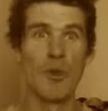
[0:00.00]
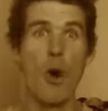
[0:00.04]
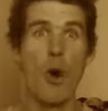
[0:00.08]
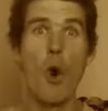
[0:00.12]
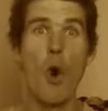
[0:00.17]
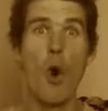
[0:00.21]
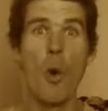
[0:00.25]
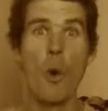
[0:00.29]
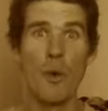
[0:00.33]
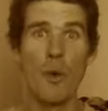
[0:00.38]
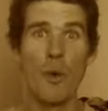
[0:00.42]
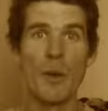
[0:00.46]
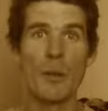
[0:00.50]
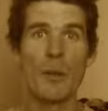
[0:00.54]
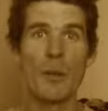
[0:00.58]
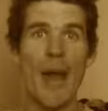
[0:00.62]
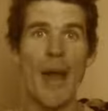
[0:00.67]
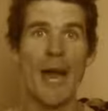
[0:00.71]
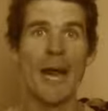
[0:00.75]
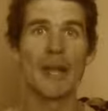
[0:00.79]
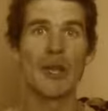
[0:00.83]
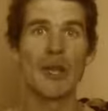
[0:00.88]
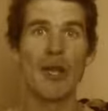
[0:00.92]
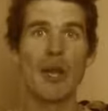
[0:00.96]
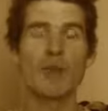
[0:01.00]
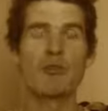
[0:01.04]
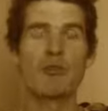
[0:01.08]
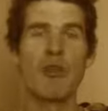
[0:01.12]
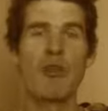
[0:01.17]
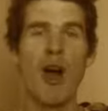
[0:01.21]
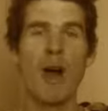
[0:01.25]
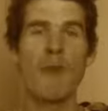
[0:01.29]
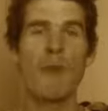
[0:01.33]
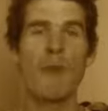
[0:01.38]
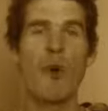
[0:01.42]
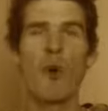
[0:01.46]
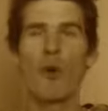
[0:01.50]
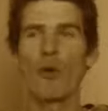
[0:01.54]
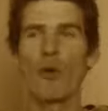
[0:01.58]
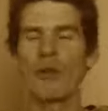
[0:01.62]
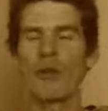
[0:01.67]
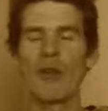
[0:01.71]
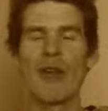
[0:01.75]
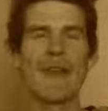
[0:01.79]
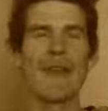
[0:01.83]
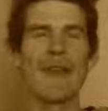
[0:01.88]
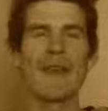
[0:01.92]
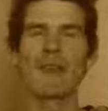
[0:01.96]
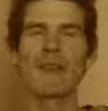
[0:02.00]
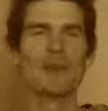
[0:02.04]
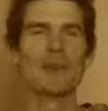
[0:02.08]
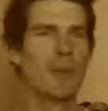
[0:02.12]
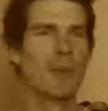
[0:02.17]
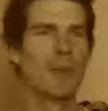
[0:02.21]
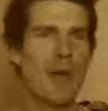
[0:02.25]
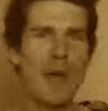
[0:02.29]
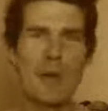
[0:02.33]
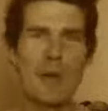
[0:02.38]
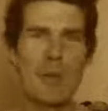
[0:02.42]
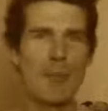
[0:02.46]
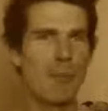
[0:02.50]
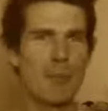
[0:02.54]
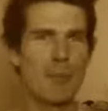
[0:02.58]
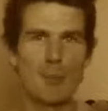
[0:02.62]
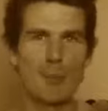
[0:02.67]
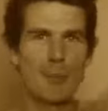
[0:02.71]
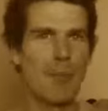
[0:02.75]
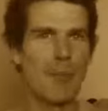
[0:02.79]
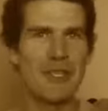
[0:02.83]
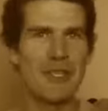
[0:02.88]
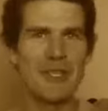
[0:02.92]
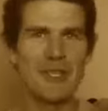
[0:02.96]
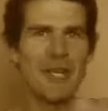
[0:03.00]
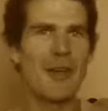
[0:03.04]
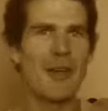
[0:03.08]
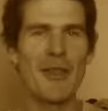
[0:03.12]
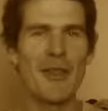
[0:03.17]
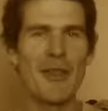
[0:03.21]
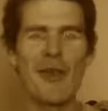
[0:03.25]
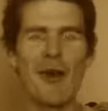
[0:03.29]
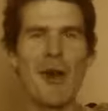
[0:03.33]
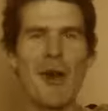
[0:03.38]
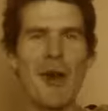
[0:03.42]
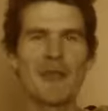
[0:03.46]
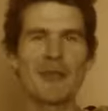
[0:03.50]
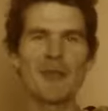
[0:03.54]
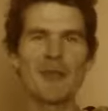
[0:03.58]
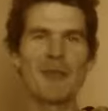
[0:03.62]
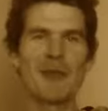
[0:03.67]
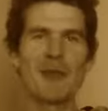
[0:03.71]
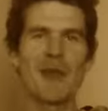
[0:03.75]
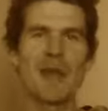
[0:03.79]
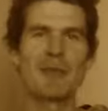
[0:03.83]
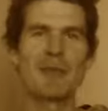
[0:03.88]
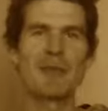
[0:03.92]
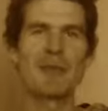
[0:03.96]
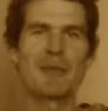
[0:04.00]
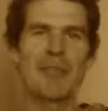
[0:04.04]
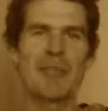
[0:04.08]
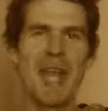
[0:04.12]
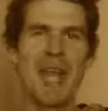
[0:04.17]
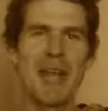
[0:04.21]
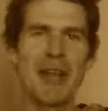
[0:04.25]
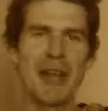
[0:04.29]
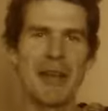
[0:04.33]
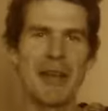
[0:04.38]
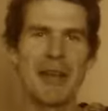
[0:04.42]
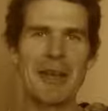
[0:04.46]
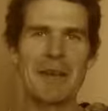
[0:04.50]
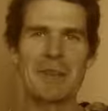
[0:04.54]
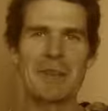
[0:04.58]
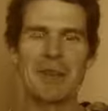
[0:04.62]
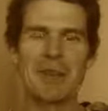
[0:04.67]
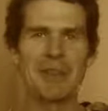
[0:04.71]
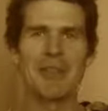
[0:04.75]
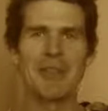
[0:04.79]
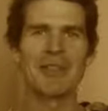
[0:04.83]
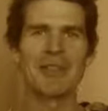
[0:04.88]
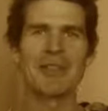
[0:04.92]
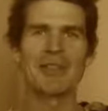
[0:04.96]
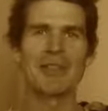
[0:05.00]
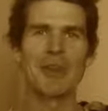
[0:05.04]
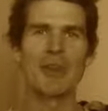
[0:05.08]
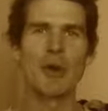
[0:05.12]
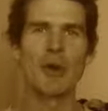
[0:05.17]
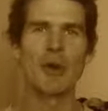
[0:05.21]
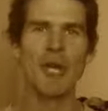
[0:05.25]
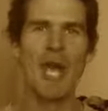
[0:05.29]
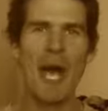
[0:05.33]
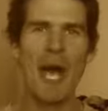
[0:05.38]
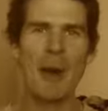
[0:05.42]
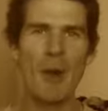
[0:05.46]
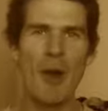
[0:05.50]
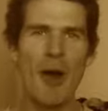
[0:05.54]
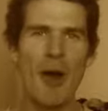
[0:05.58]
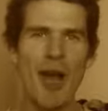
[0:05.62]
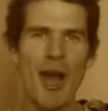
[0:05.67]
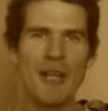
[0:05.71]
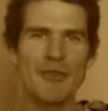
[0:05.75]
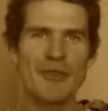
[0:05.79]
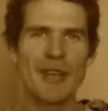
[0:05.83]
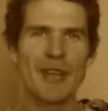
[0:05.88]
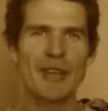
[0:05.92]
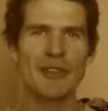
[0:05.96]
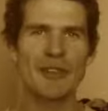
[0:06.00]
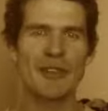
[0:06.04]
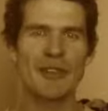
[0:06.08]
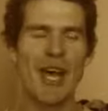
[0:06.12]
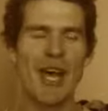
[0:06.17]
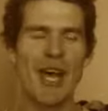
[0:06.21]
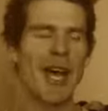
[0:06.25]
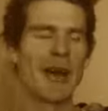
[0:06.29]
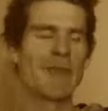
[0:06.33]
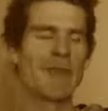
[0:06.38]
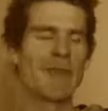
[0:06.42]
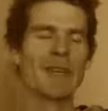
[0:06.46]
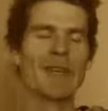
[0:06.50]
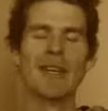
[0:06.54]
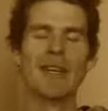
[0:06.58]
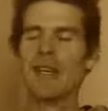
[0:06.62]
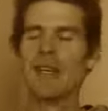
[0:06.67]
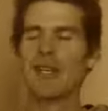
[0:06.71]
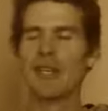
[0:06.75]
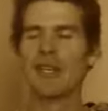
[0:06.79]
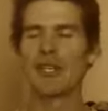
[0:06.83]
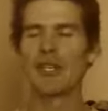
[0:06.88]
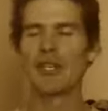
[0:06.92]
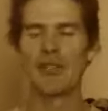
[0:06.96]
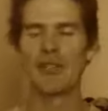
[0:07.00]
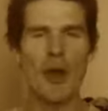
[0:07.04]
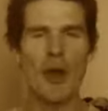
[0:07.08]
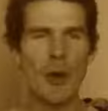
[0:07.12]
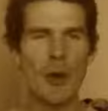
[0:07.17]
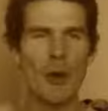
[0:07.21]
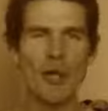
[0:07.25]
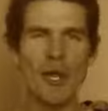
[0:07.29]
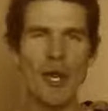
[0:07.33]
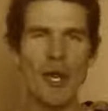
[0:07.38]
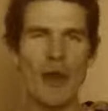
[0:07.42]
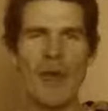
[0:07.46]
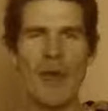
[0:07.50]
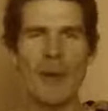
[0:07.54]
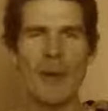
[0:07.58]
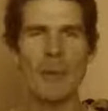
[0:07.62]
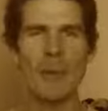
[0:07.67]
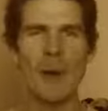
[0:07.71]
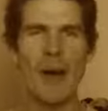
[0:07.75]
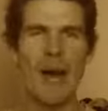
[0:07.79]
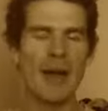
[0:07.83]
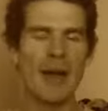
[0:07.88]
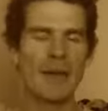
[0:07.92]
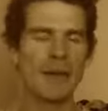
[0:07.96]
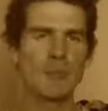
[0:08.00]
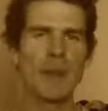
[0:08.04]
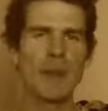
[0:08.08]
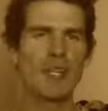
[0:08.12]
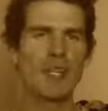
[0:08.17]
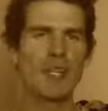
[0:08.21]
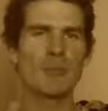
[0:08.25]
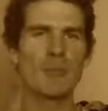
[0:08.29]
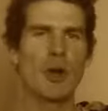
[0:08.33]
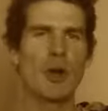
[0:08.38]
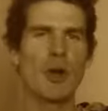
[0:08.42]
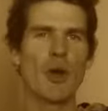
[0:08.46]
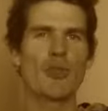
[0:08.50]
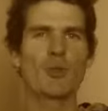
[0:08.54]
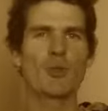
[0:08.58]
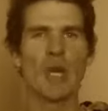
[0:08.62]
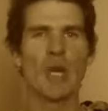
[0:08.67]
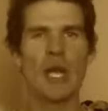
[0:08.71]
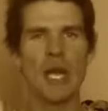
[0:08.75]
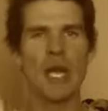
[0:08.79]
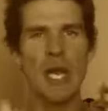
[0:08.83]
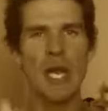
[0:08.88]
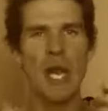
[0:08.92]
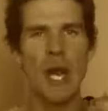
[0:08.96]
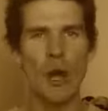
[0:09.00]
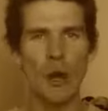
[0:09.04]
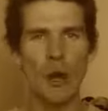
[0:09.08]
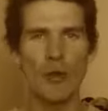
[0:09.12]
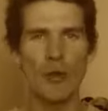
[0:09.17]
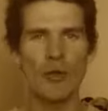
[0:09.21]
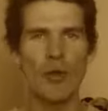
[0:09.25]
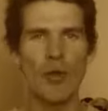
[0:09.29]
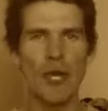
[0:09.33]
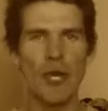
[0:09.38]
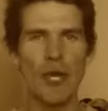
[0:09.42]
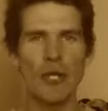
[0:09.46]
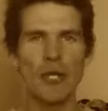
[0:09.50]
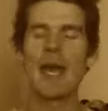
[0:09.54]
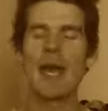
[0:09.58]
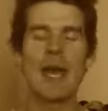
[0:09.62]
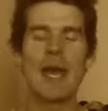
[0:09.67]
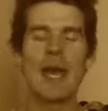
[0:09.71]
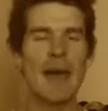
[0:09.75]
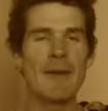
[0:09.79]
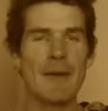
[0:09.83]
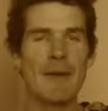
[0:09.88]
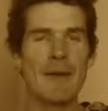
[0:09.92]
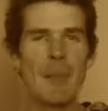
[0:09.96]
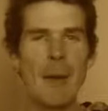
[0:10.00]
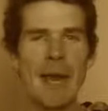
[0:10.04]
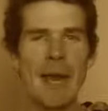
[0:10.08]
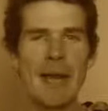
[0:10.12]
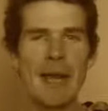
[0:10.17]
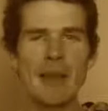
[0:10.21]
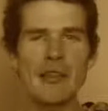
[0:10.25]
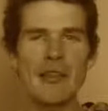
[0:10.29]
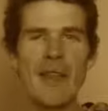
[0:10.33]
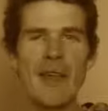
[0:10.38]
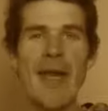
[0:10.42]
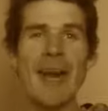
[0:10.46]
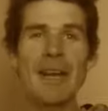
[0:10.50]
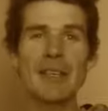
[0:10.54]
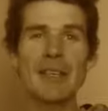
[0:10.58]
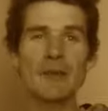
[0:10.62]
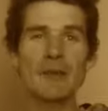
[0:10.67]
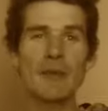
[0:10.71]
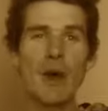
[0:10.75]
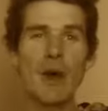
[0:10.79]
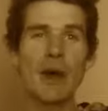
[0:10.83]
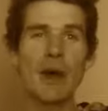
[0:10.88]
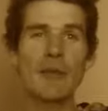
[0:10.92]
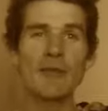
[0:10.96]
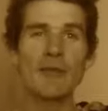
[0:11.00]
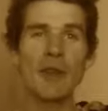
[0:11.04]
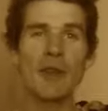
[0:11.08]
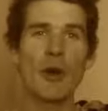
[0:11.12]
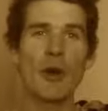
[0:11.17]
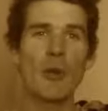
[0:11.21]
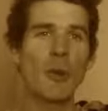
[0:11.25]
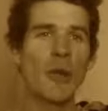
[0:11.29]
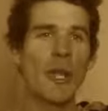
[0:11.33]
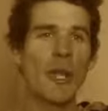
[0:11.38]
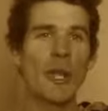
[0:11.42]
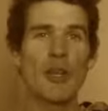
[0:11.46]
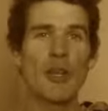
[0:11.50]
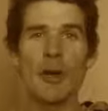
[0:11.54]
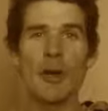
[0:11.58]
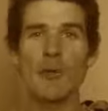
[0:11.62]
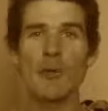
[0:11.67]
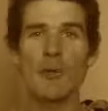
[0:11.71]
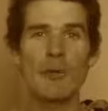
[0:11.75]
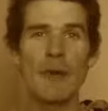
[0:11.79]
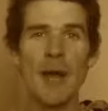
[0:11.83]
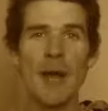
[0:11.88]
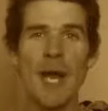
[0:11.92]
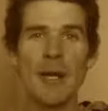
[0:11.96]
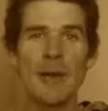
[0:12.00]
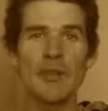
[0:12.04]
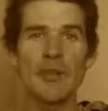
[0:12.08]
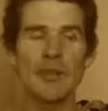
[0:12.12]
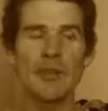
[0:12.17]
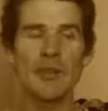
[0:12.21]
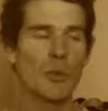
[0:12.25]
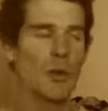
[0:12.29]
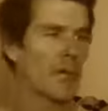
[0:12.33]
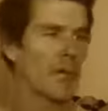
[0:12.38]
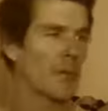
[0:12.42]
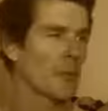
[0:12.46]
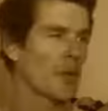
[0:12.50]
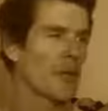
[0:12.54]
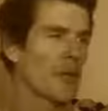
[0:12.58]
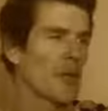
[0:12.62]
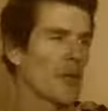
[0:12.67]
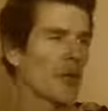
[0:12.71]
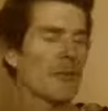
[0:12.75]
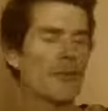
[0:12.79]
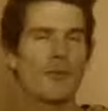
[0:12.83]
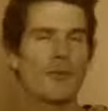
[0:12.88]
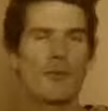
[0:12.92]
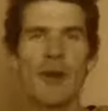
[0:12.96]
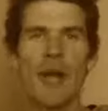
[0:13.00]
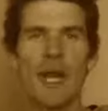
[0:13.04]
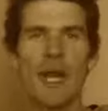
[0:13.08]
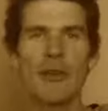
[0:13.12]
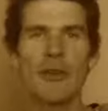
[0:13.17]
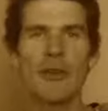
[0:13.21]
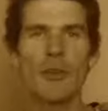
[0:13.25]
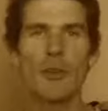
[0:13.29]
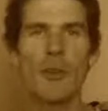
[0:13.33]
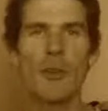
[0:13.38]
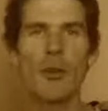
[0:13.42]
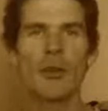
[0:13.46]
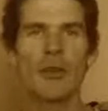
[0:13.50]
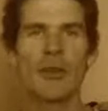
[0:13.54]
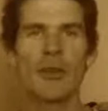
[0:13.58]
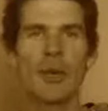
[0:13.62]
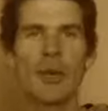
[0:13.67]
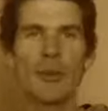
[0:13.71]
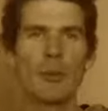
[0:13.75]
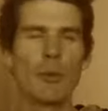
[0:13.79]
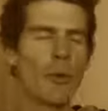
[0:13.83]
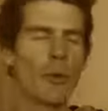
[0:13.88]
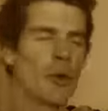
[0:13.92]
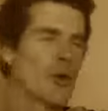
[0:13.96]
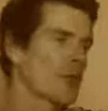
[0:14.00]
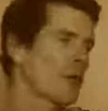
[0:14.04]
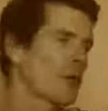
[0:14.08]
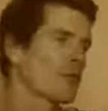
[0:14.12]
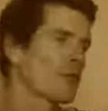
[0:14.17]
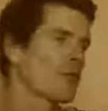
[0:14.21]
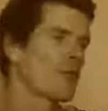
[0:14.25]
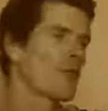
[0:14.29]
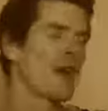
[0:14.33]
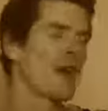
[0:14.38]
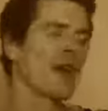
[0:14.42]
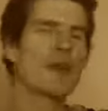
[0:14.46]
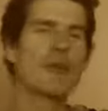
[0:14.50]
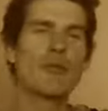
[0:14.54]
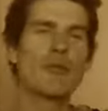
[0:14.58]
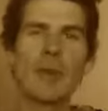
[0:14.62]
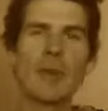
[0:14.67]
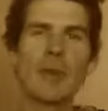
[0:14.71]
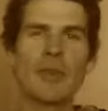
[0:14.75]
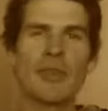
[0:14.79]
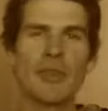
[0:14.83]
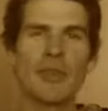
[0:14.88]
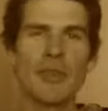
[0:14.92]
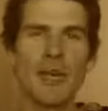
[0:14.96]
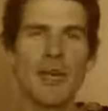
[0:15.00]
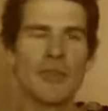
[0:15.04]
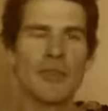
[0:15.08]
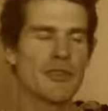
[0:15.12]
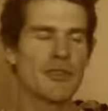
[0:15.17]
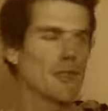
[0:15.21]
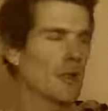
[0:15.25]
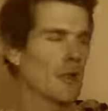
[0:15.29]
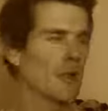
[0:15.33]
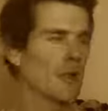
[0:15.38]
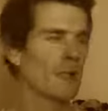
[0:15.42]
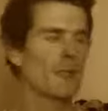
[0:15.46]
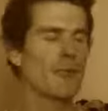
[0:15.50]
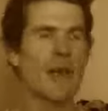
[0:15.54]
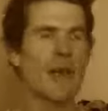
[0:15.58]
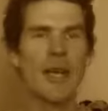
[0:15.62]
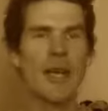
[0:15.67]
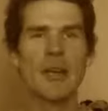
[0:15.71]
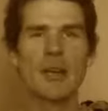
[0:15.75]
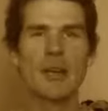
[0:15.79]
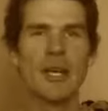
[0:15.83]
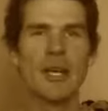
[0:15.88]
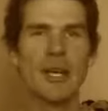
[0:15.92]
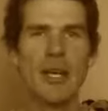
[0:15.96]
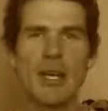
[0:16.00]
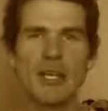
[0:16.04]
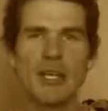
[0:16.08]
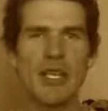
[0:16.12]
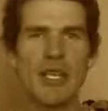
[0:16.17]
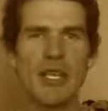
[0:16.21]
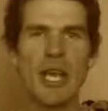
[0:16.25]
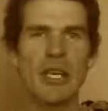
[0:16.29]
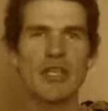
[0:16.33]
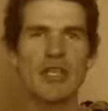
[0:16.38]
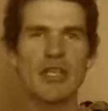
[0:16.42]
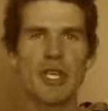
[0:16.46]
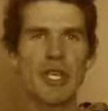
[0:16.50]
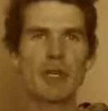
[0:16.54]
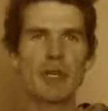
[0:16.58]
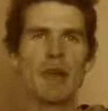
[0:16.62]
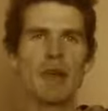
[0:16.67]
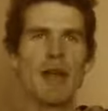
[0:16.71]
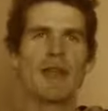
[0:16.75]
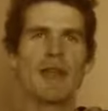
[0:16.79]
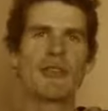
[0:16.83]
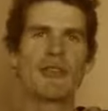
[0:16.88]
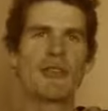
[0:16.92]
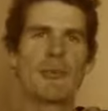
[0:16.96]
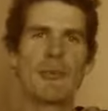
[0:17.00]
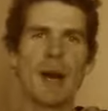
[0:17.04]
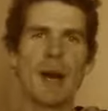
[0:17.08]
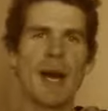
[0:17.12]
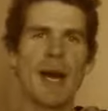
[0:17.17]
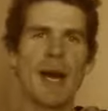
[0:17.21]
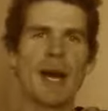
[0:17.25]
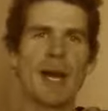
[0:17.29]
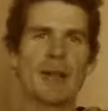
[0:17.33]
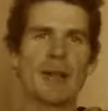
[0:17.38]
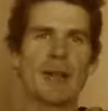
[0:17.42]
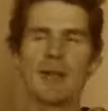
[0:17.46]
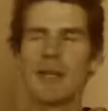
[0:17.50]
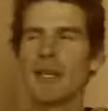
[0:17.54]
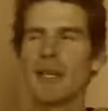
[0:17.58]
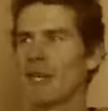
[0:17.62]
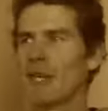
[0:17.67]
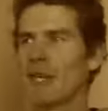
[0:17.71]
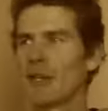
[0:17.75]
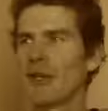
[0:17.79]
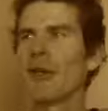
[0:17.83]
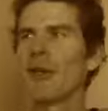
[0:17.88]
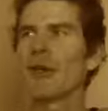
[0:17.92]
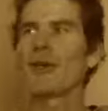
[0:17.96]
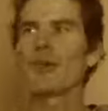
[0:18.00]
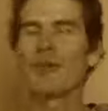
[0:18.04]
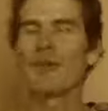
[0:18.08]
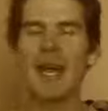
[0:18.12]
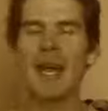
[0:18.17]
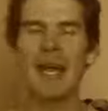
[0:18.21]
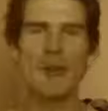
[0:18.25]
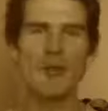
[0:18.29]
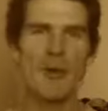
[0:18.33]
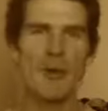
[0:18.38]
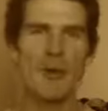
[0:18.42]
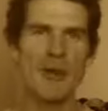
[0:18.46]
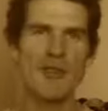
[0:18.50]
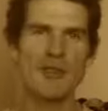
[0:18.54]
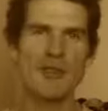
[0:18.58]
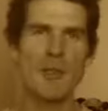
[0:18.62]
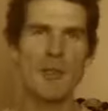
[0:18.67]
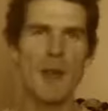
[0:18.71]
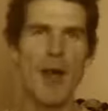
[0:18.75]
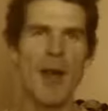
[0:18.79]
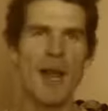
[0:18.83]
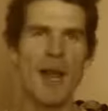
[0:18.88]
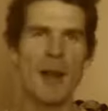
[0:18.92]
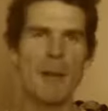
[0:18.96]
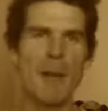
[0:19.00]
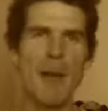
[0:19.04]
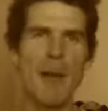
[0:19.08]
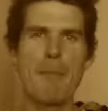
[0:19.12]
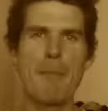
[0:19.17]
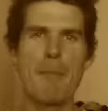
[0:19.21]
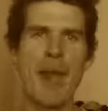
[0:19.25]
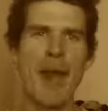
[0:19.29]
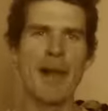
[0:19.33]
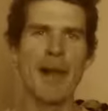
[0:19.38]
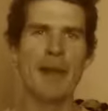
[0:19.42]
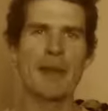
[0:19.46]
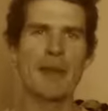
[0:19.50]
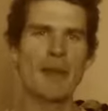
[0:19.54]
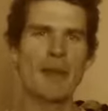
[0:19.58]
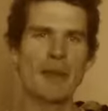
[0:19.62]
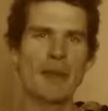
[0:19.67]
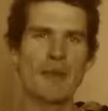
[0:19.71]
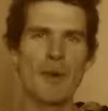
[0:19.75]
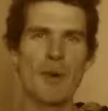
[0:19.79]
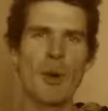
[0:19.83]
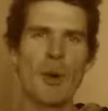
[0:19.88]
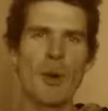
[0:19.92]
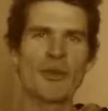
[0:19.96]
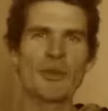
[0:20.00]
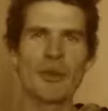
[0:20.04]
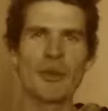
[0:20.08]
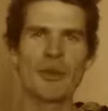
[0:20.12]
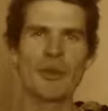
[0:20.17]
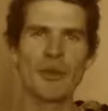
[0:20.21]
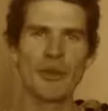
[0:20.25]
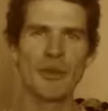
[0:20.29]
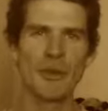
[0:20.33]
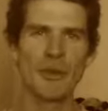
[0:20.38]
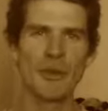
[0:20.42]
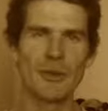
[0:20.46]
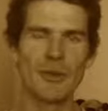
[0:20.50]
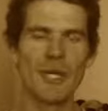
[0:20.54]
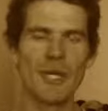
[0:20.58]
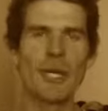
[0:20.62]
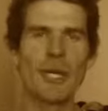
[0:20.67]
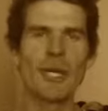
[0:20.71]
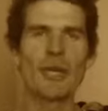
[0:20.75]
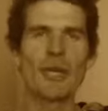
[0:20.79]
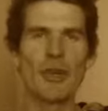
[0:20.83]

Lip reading: All the paleo primal authors out there just binging on the ice cream, just getting it in because they're just so carbohydrate starved. And you don't want to go down that path, binge purge. You want to eat healthy and have a balanced, active lifestyle where you're not afraid to sweat, where you're not afraid to walk to the airport, you're not afraid to run up the stairs, you're not afraid to chase your kid around to the park, and you're not afraid to ride your bike up that mountain that you've always wanted to do.